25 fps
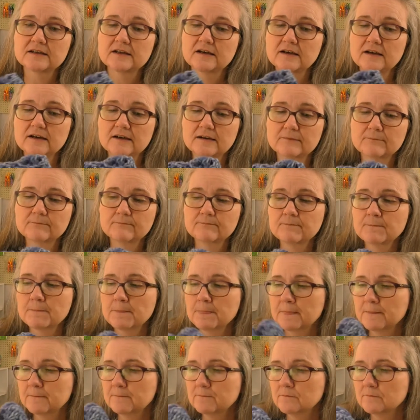um,
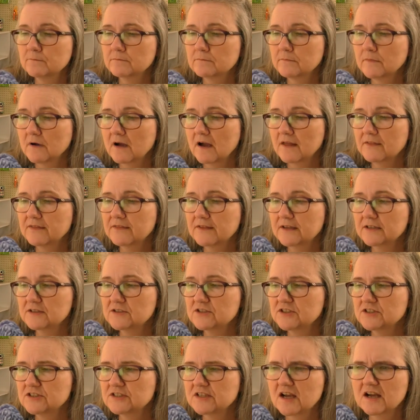I think
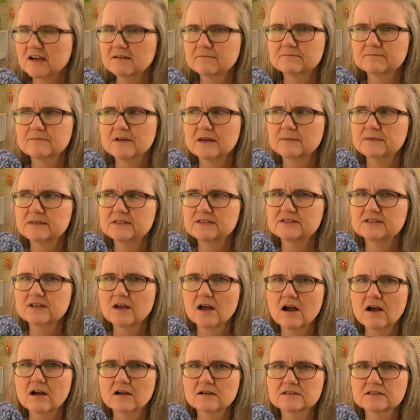she's got maybe
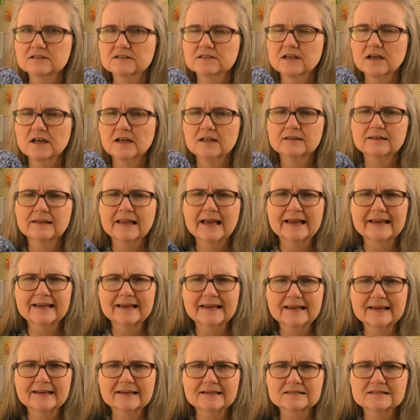socks,
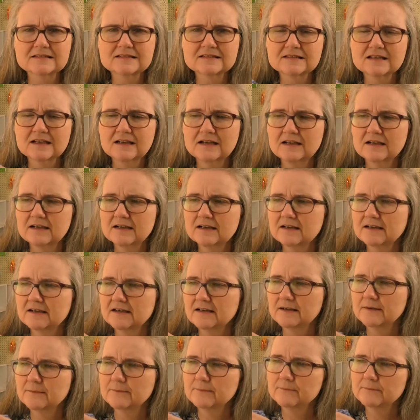leggings,
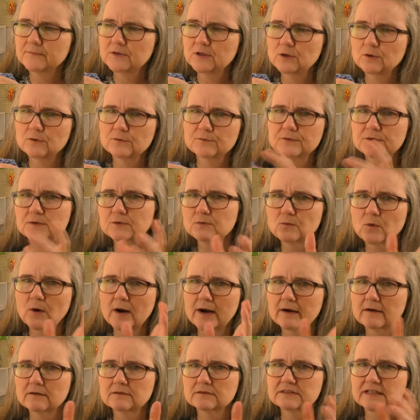um, you know,
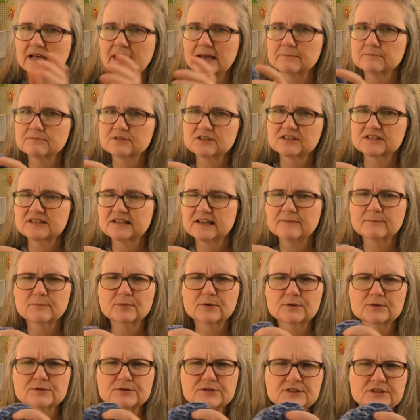footwear type
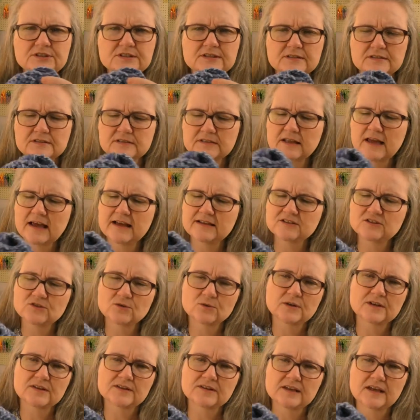slippers, that
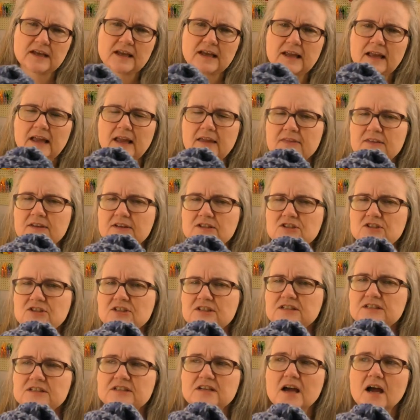sort of thing. And then
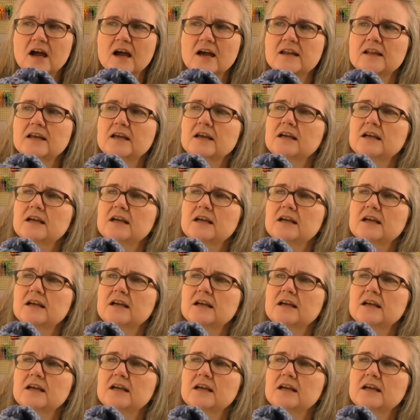she's got,